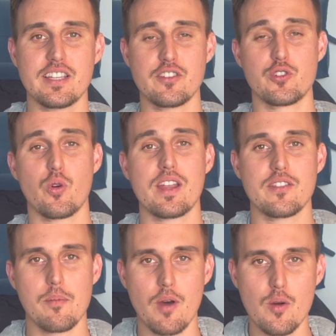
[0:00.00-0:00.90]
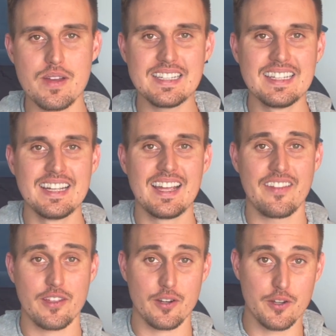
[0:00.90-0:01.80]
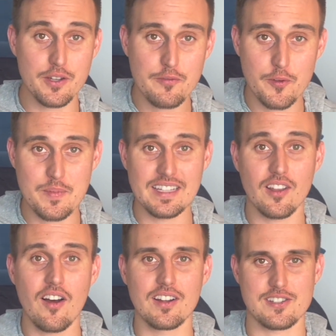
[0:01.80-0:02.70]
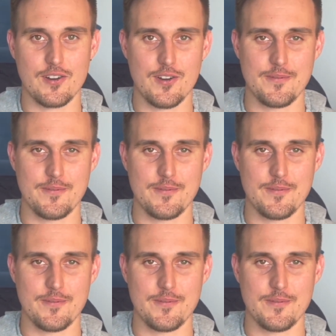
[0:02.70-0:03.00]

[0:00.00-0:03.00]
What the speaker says: enjoy in the moment and that are good for me long term.